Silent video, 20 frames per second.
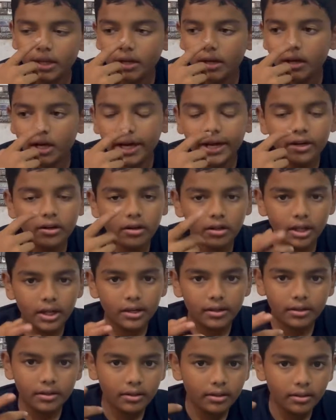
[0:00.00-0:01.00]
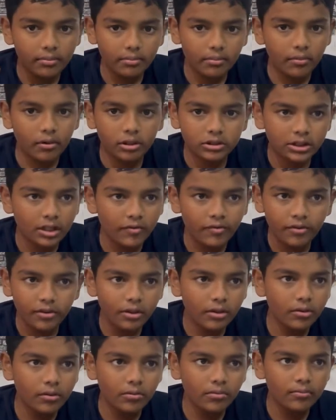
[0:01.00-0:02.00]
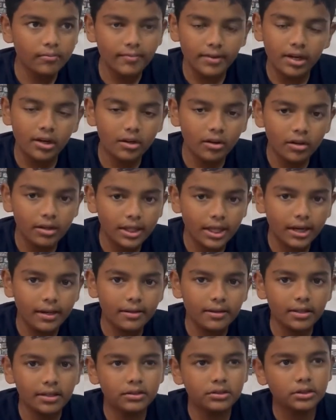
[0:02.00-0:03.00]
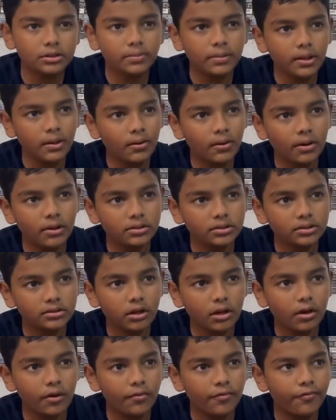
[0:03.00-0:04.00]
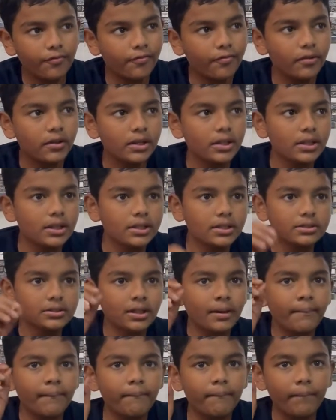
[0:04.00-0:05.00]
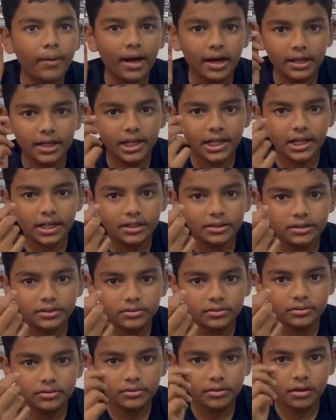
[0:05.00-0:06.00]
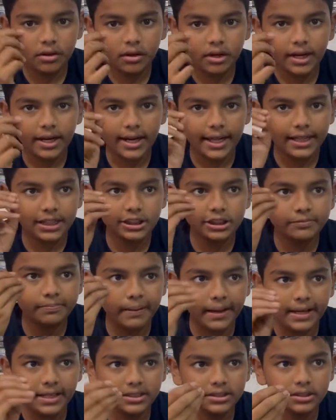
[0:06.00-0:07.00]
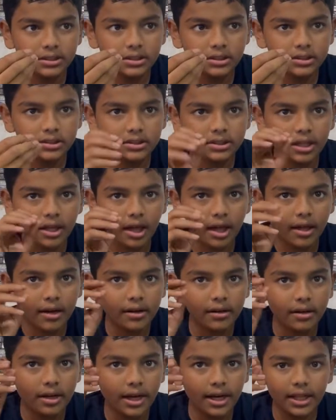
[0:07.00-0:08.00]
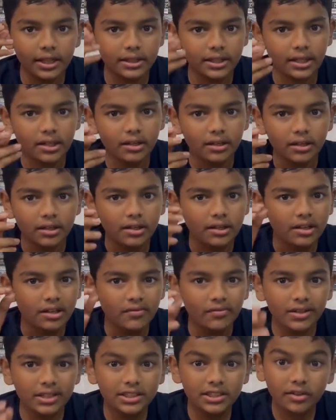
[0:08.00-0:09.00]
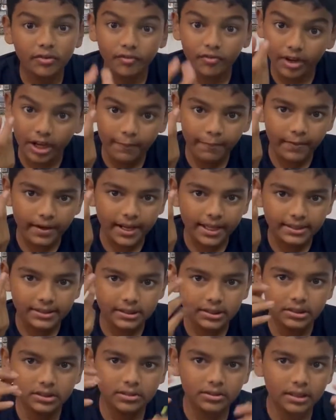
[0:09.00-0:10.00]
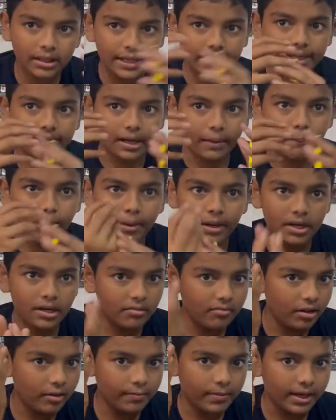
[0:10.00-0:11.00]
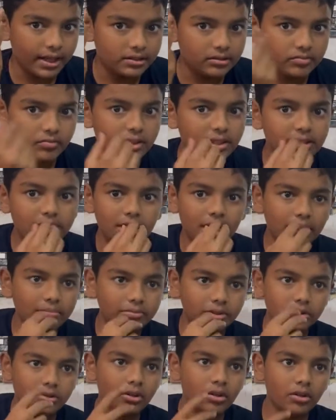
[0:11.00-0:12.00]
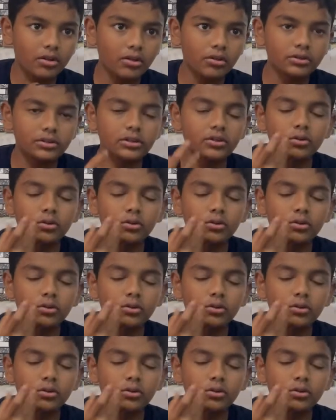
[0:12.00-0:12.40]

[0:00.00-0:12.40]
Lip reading: I know that most of you will know that it's because of some particles, okay, like spices and anything which vaporizes, like combine and vaporize, which comes to your nose.